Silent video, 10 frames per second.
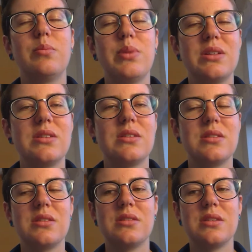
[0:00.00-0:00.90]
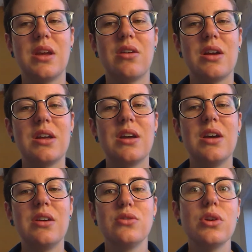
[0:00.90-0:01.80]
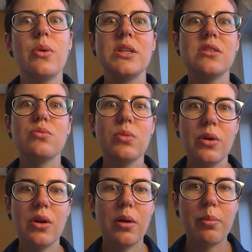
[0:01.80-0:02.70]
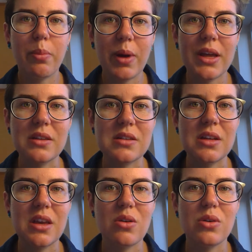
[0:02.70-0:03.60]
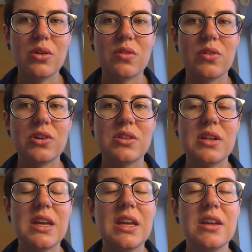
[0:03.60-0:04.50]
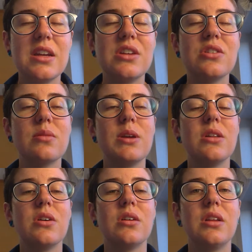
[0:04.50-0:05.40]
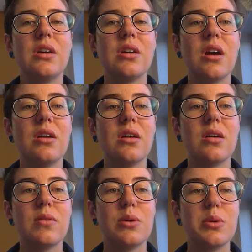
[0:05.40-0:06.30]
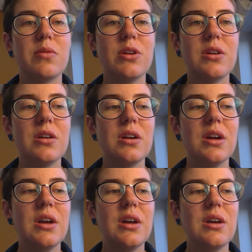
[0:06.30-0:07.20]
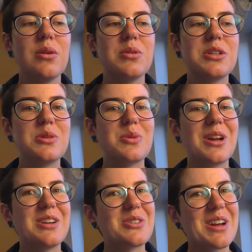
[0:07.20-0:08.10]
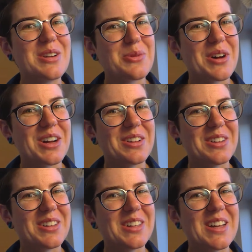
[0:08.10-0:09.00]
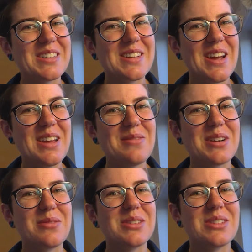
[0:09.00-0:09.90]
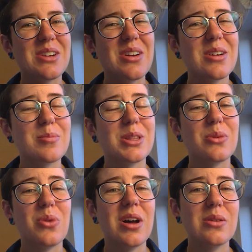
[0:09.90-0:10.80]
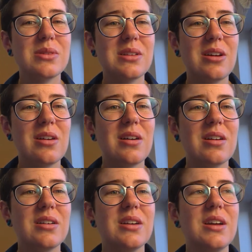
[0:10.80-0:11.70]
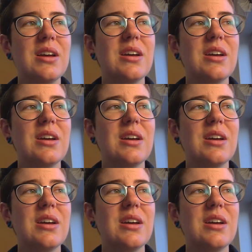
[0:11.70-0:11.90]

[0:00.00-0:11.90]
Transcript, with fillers: Buses, scary. So we just rode our bikes to Kyoto University and he took me along the Kamogawa River, which is what I tried to walk along last night when it was dark, but the walk was long